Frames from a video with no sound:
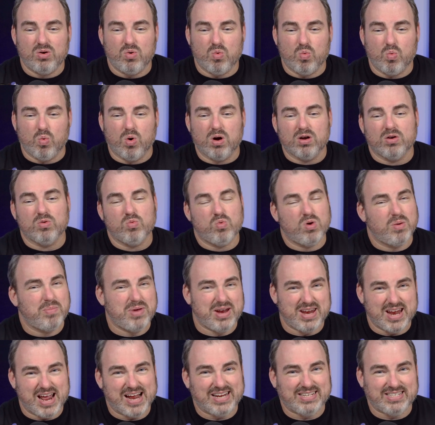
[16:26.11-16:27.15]
Wonder
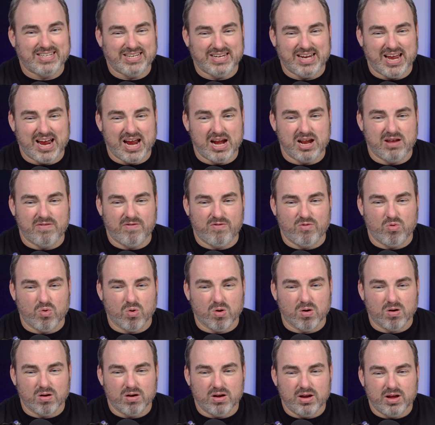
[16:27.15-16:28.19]
Woman
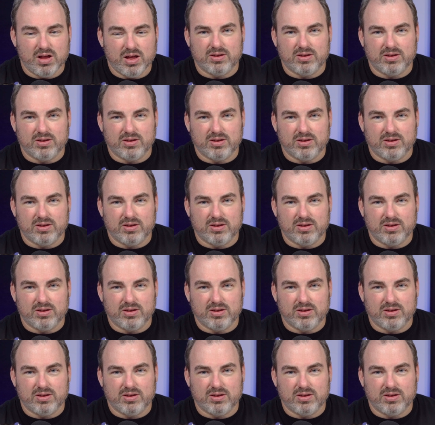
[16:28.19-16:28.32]
1984,